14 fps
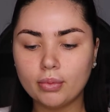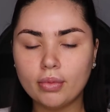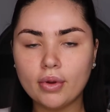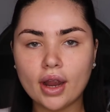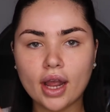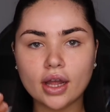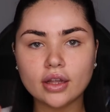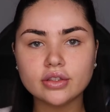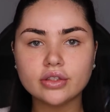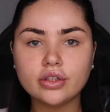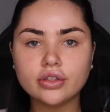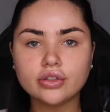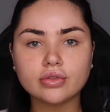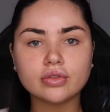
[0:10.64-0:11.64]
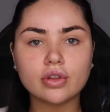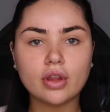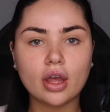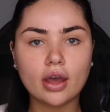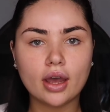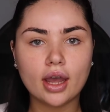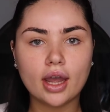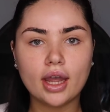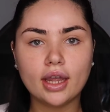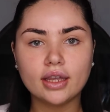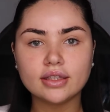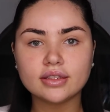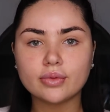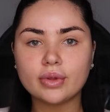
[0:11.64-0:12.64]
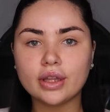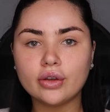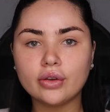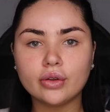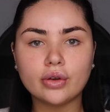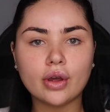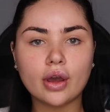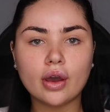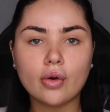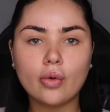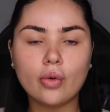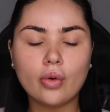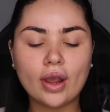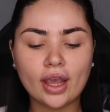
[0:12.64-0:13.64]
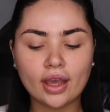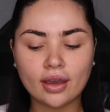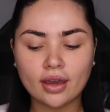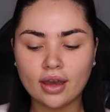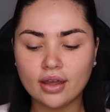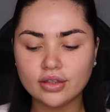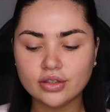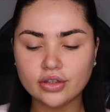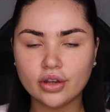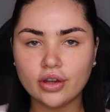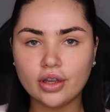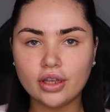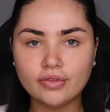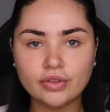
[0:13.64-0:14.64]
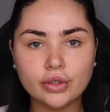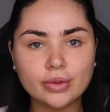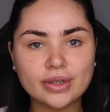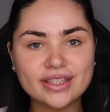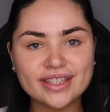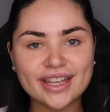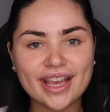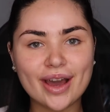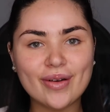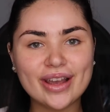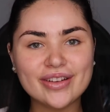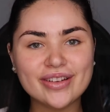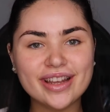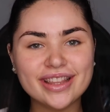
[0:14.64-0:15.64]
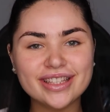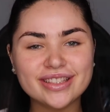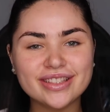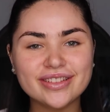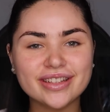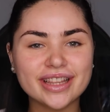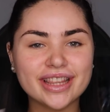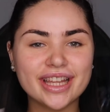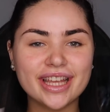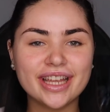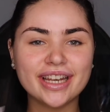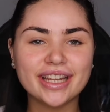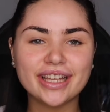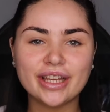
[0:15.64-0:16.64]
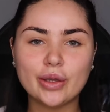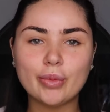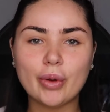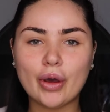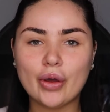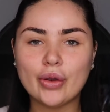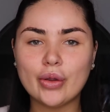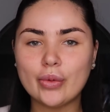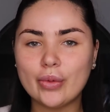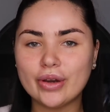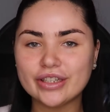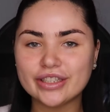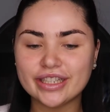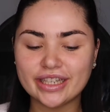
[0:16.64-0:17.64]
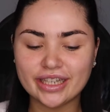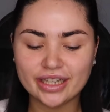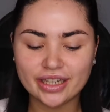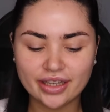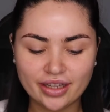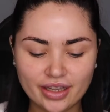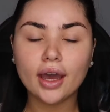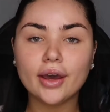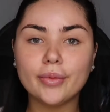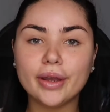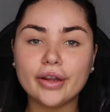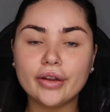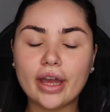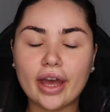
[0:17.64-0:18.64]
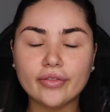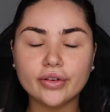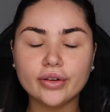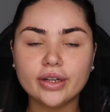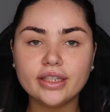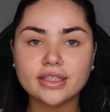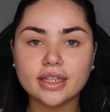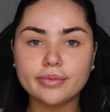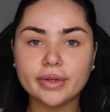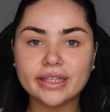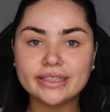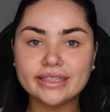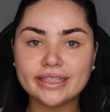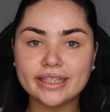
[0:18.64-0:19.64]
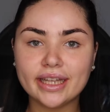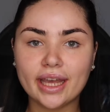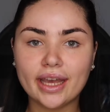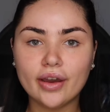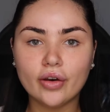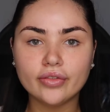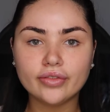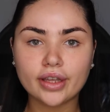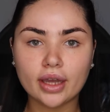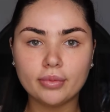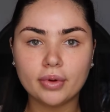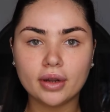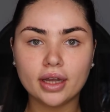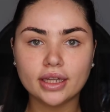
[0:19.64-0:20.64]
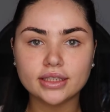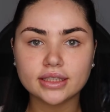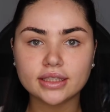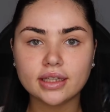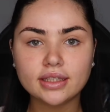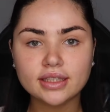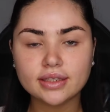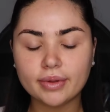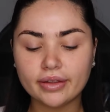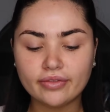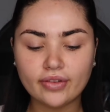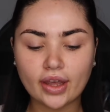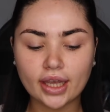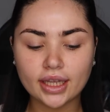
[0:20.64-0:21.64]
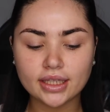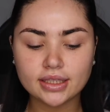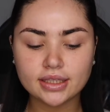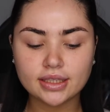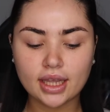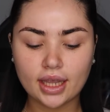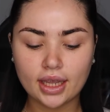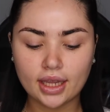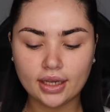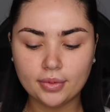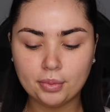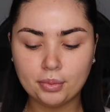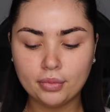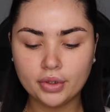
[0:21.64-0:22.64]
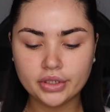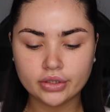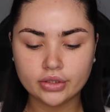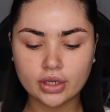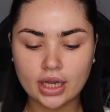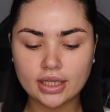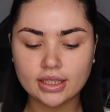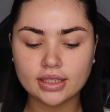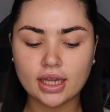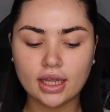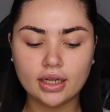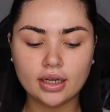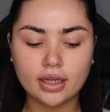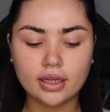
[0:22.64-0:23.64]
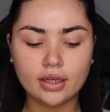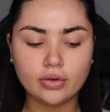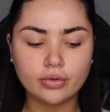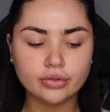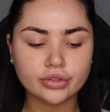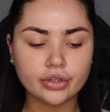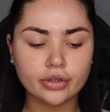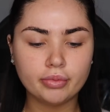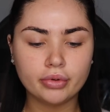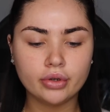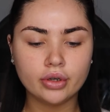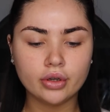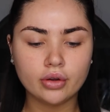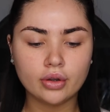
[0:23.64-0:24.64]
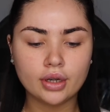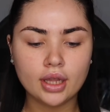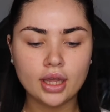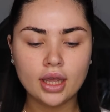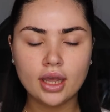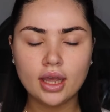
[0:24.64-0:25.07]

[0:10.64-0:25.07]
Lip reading: browns, neutrals on the eyes with a good wing. So if you want to see how I create this look, then keep on watching. I have already done my skincare off camera. I just cleansed my face and moisturized, and I also put on